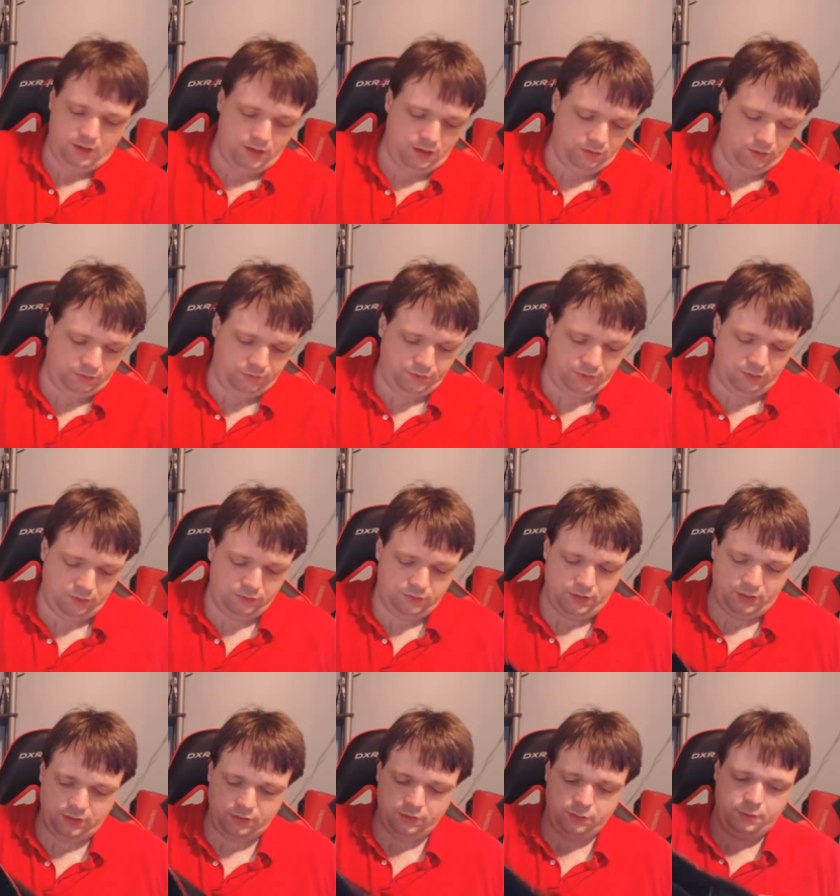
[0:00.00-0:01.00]
Handles feel
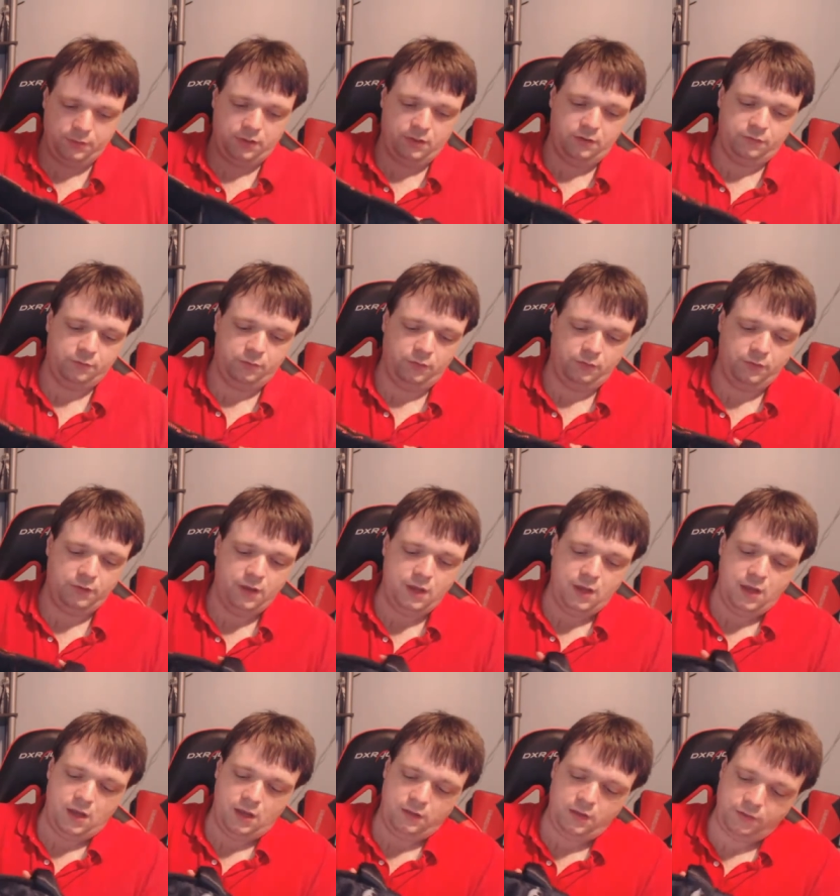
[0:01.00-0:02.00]
like they're really comfortable.
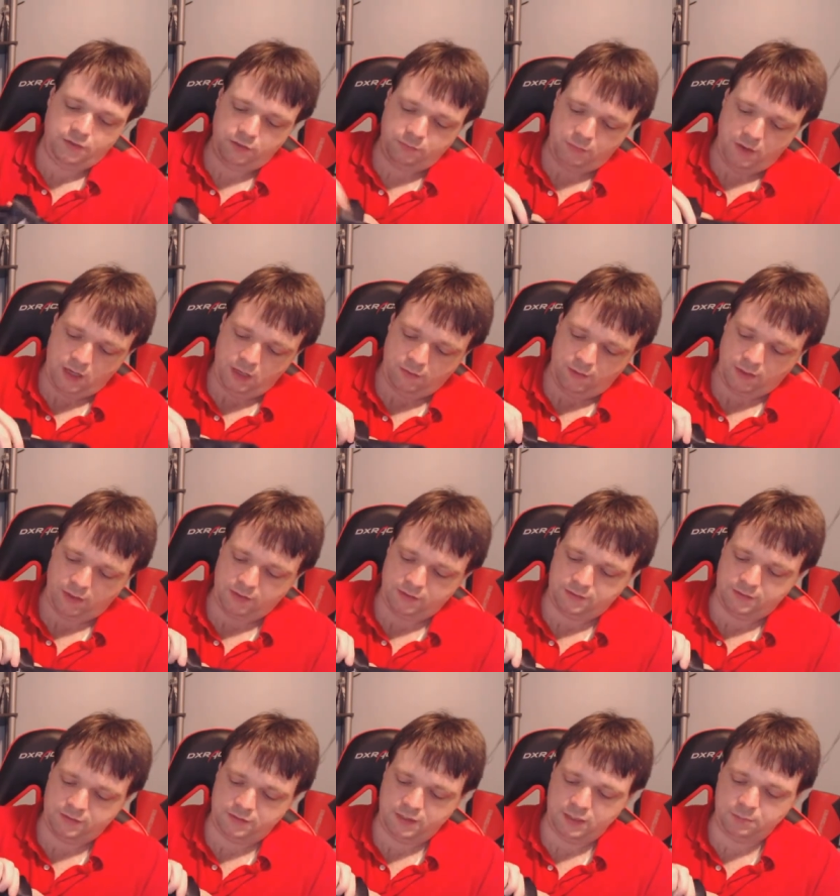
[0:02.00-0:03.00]
And this is made of like a
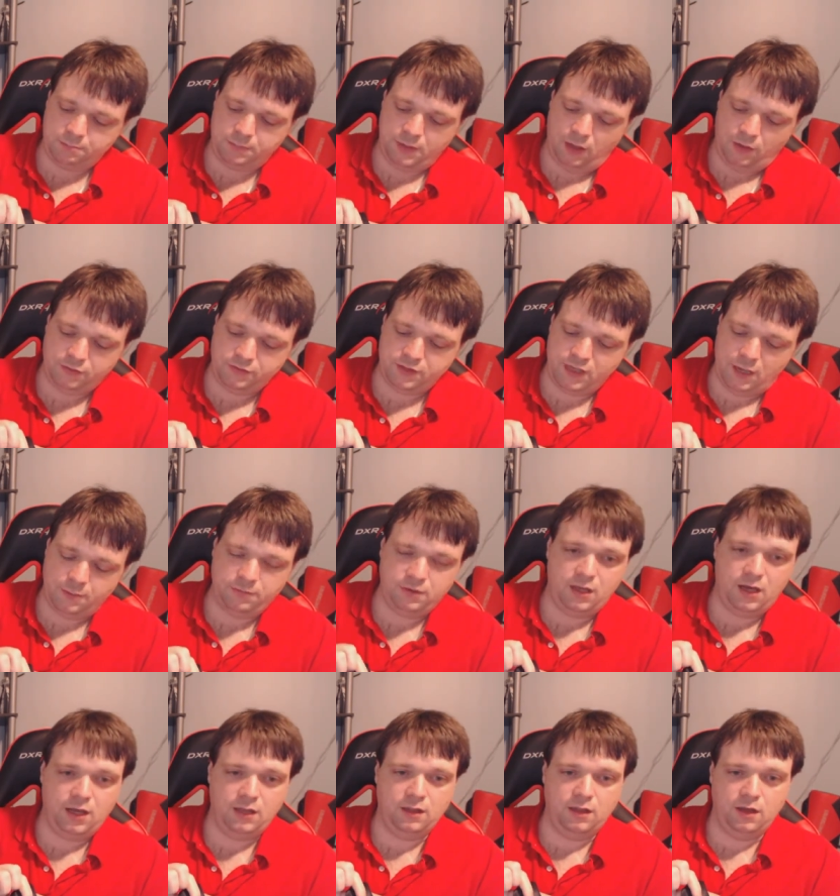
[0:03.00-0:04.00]
seatbelt type
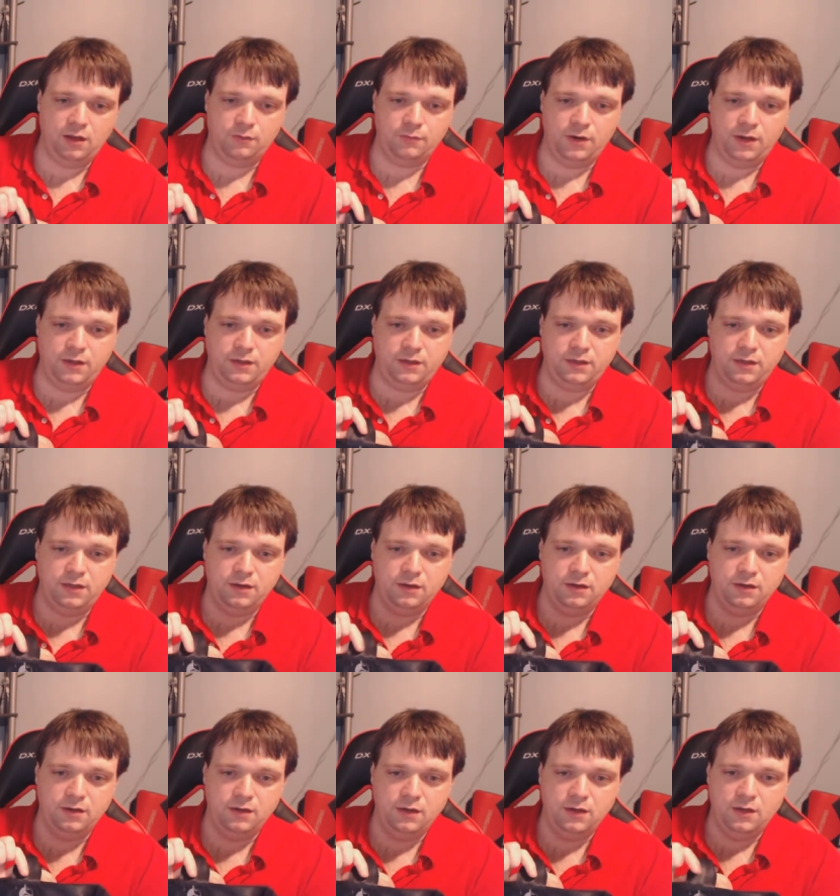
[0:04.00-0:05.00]
nylon right
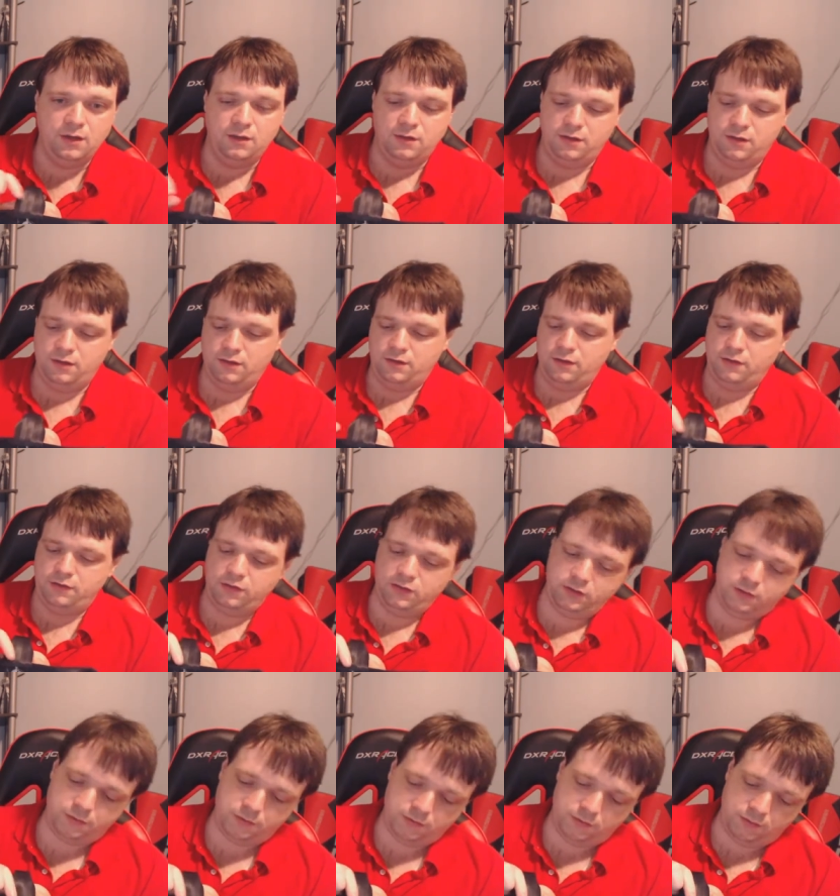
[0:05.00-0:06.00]
here. This
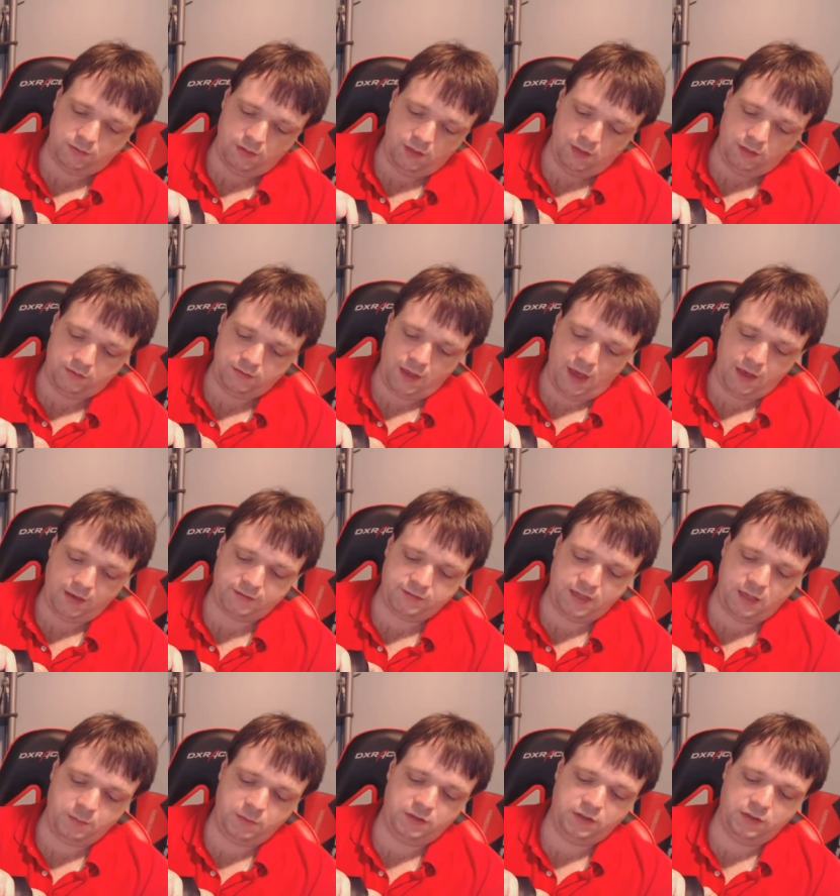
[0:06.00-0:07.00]
is the exact
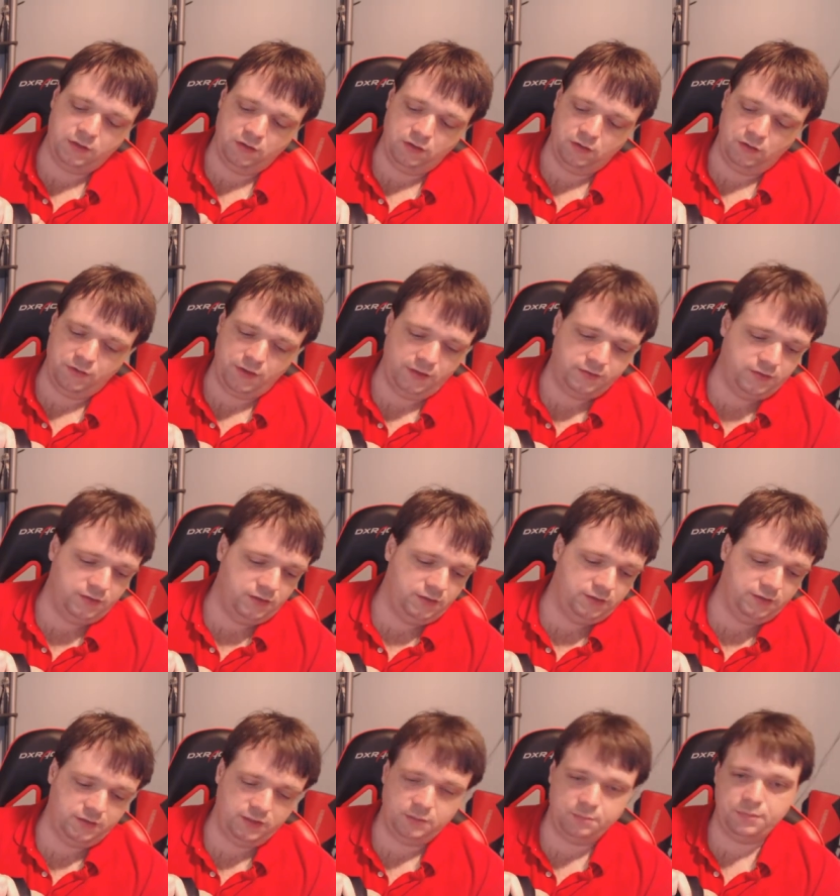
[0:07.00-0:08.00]
same material that's
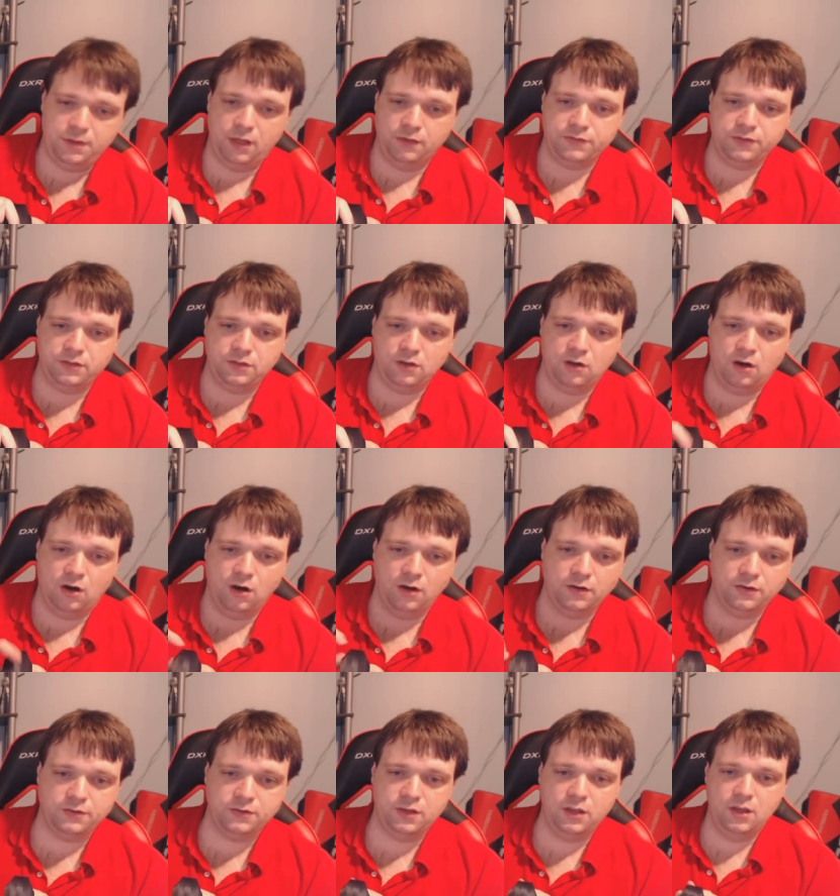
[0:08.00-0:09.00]
in seatbelts in
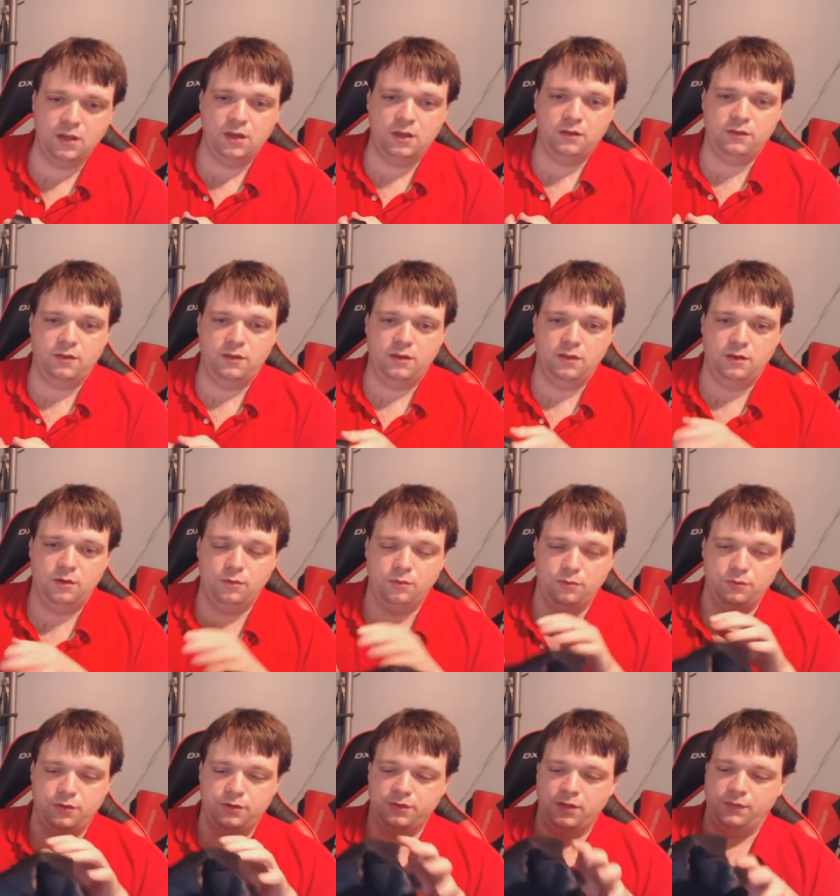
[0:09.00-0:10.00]
cars. The
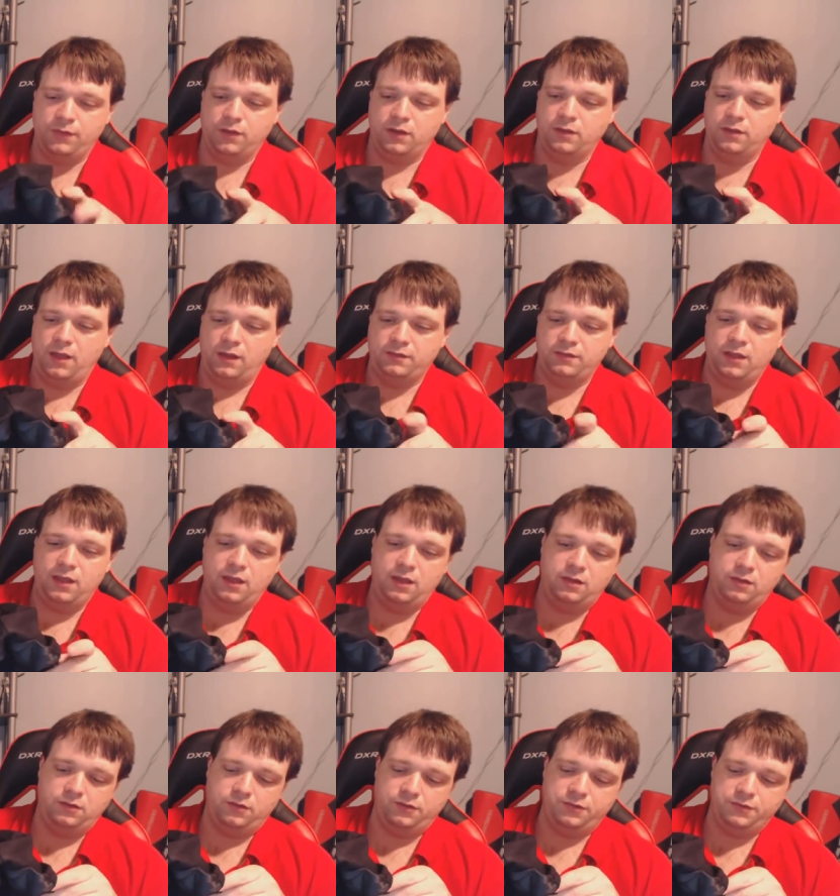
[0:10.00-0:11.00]
stuff that connects the
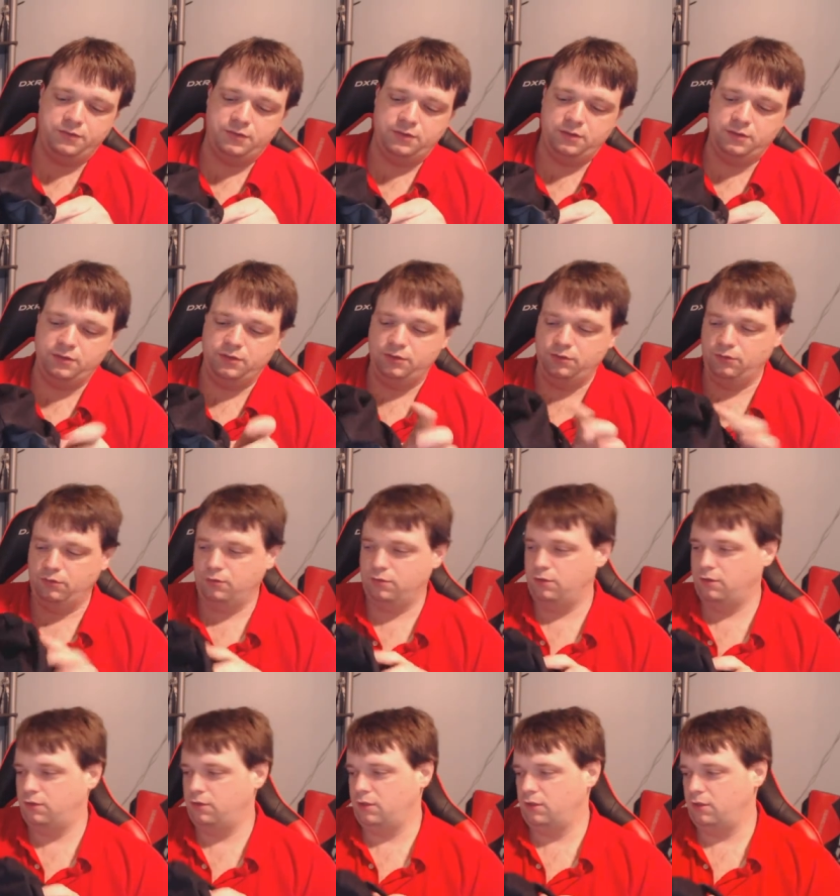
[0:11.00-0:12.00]
handles to
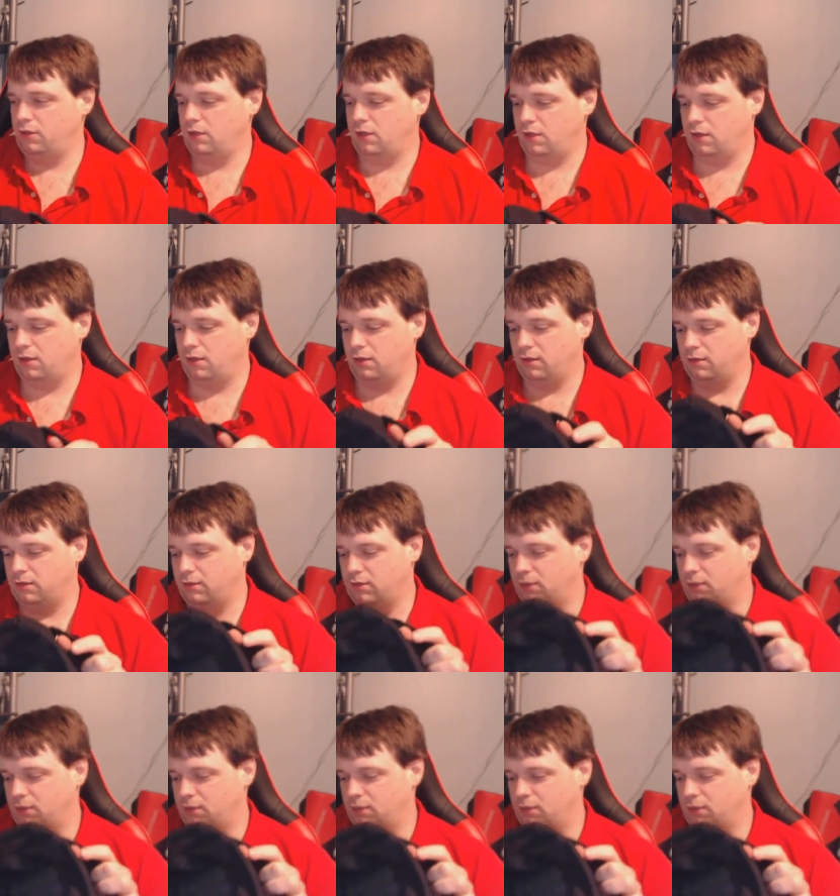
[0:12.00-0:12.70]
the